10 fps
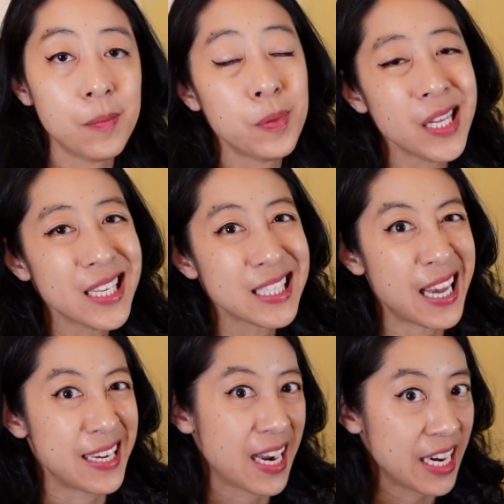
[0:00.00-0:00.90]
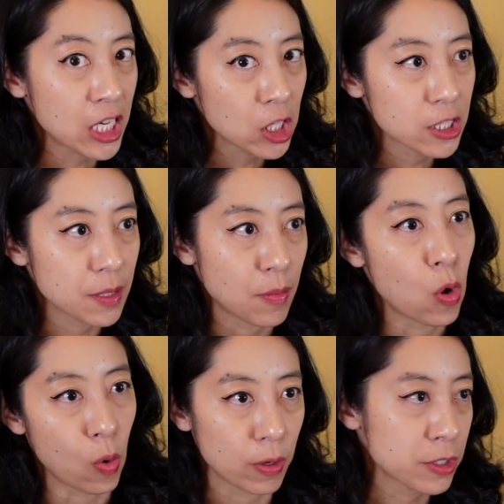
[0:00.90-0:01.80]
Plus, I kind of heard some
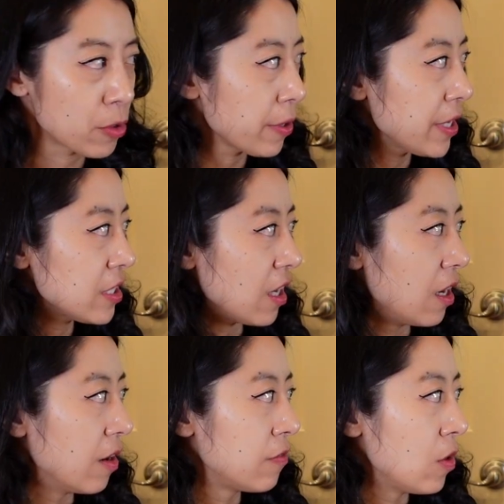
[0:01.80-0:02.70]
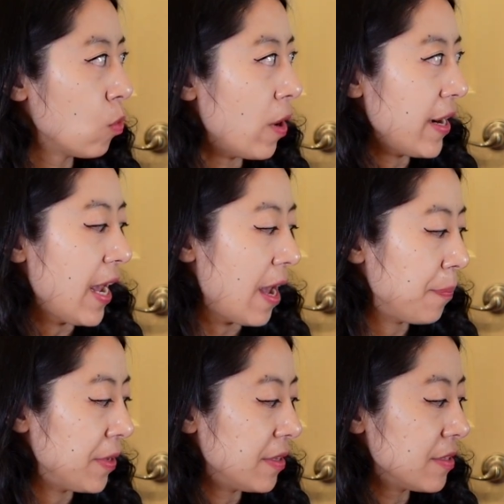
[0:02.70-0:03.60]
horror stories of what
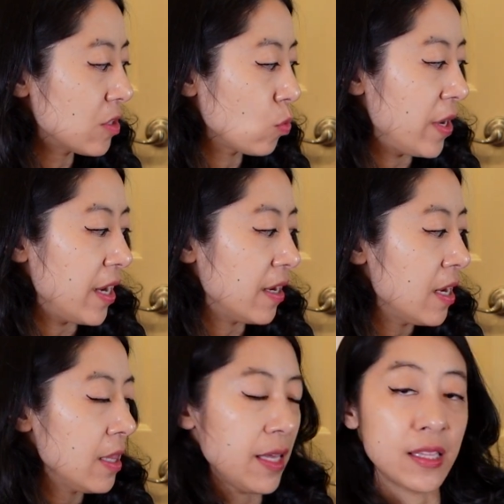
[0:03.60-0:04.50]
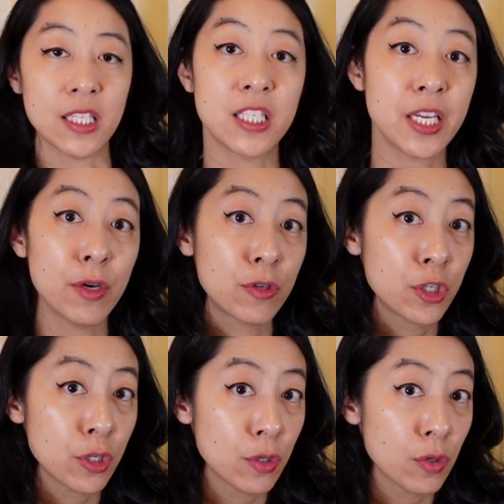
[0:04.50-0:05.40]
happens when like the
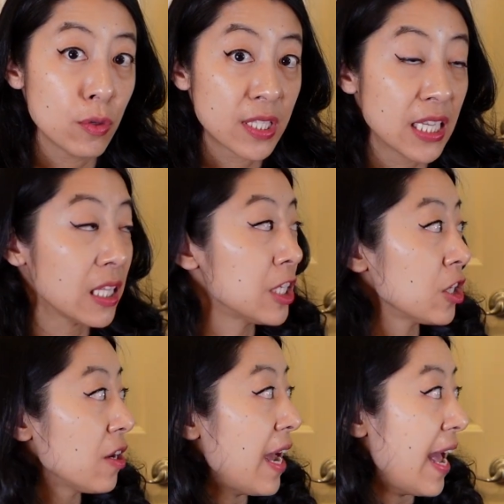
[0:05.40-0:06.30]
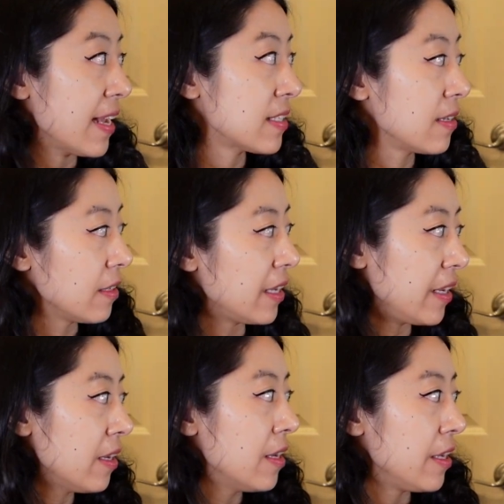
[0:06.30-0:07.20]
CO2 cylinder
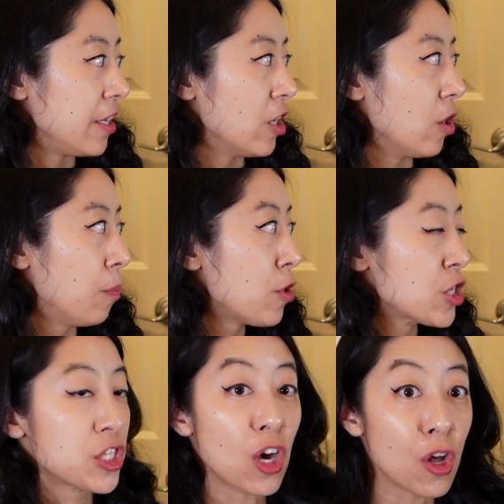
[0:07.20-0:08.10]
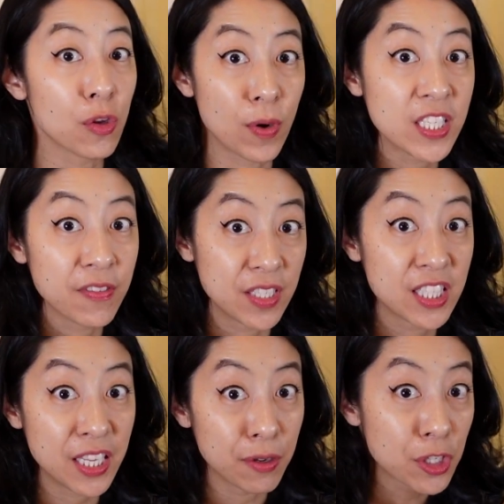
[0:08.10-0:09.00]
accidentally, you know, pushes all the rest of
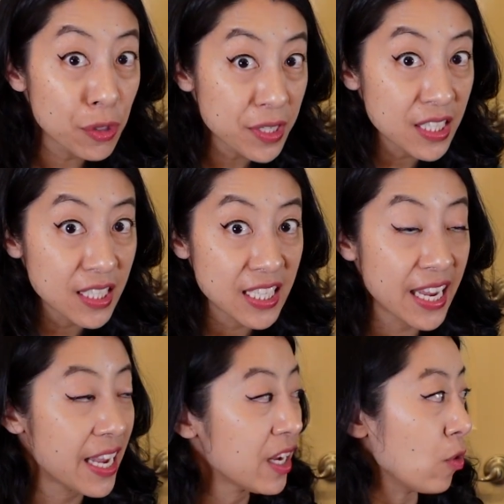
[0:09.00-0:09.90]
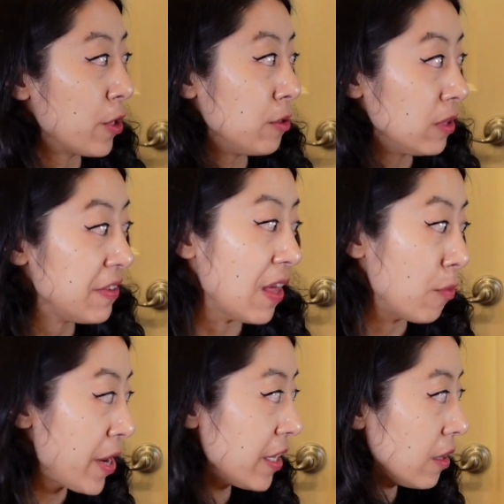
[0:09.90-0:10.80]
its CO2 into the tank, or you leave
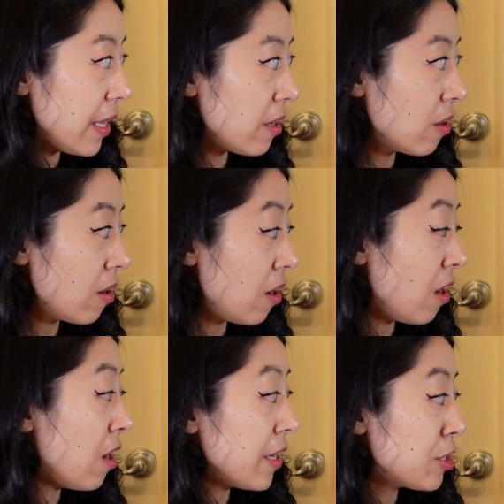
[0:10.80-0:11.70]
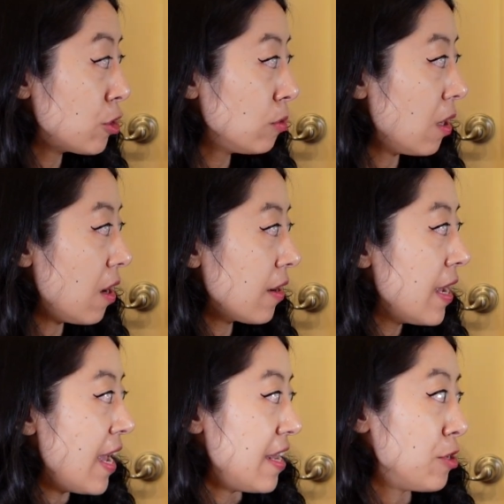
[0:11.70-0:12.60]
that regulator on too long
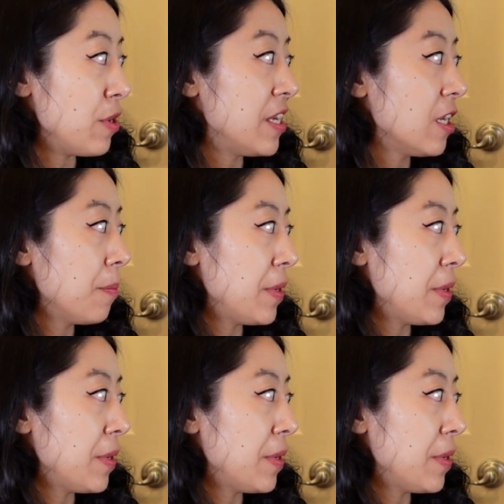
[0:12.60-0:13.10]
and you end up